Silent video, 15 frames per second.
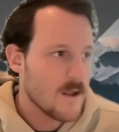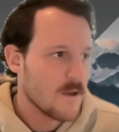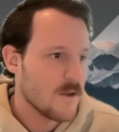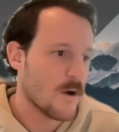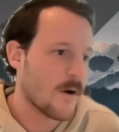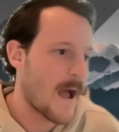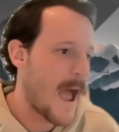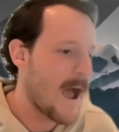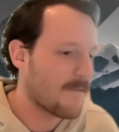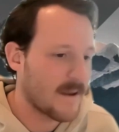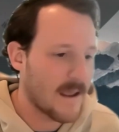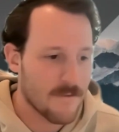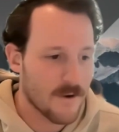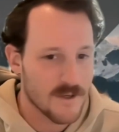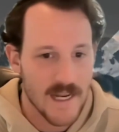You don't have to
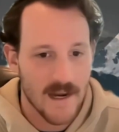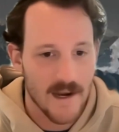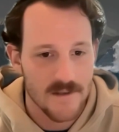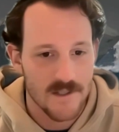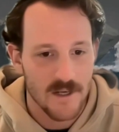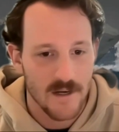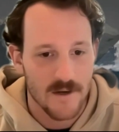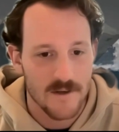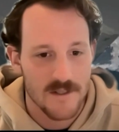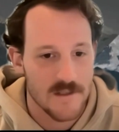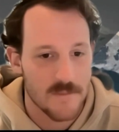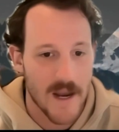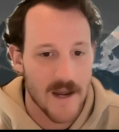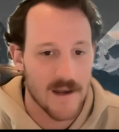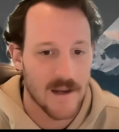have your data engineers
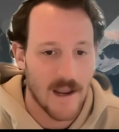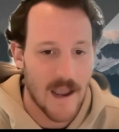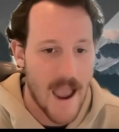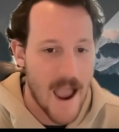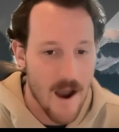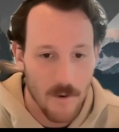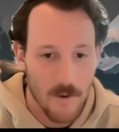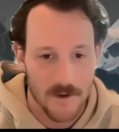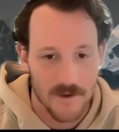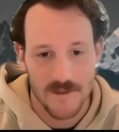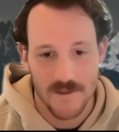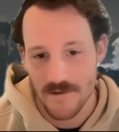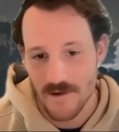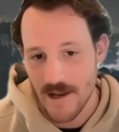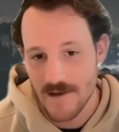spending hours
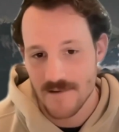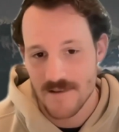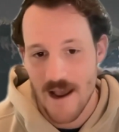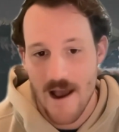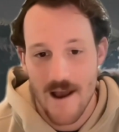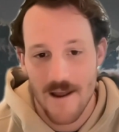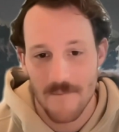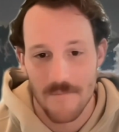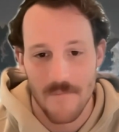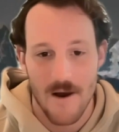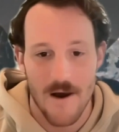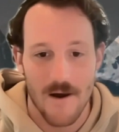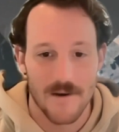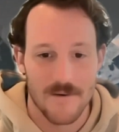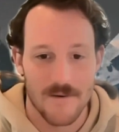and time
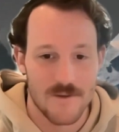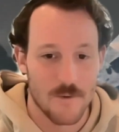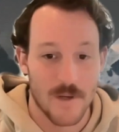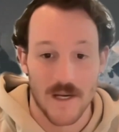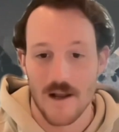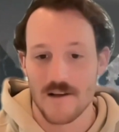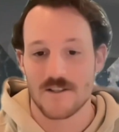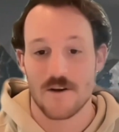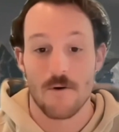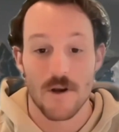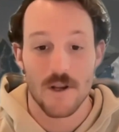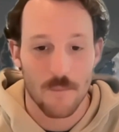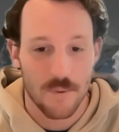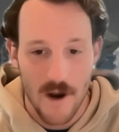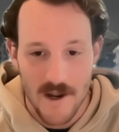on doing
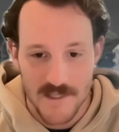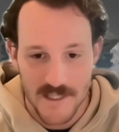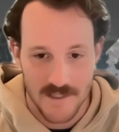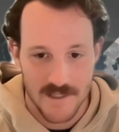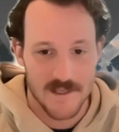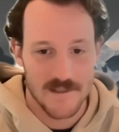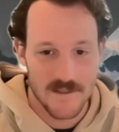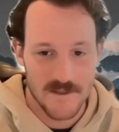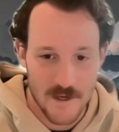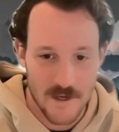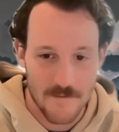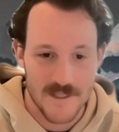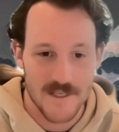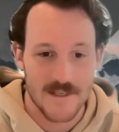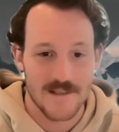custodial processes and
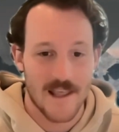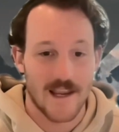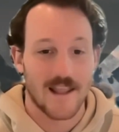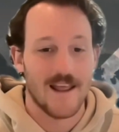services.